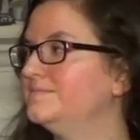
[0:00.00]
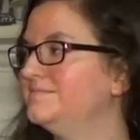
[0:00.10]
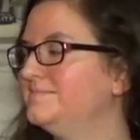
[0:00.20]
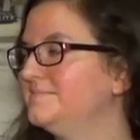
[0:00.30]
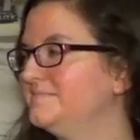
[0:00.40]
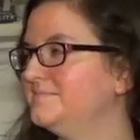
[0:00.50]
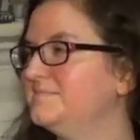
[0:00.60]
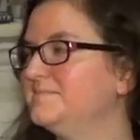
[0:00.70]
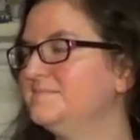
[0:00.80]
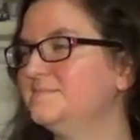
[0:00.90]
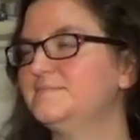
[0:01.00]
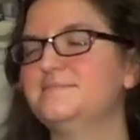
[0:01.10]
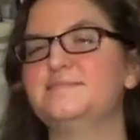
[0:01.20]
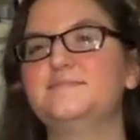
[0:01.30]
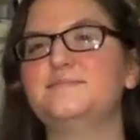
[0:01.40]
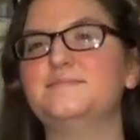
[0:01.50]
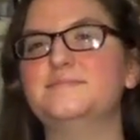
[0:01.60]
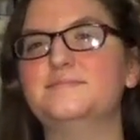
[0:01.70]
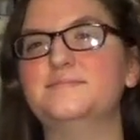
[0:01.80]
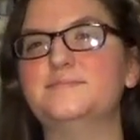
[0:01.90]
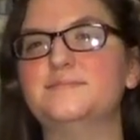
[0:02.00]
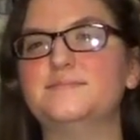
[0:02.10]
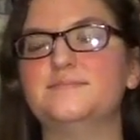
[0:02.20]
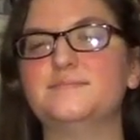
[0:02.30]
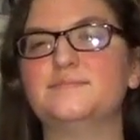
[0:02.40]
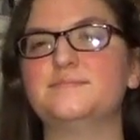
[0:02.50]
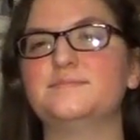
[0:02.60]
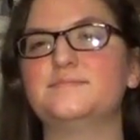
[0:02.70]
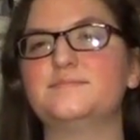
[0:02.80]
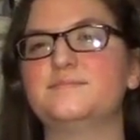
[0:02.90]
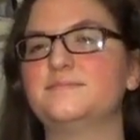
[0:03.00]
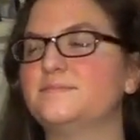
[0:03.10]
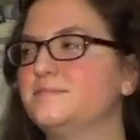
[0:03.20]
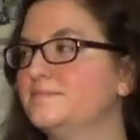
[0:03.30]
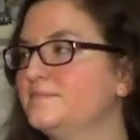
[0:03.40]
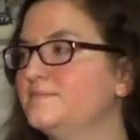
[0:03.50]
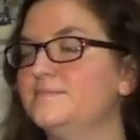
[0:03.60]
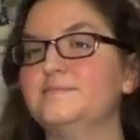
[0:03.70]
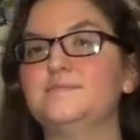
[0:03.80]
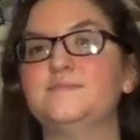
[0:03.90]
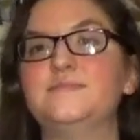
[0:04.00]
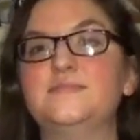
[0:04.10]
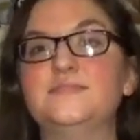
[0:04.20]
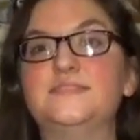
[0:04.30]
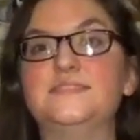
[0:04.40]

No words are spoken by the person on screen.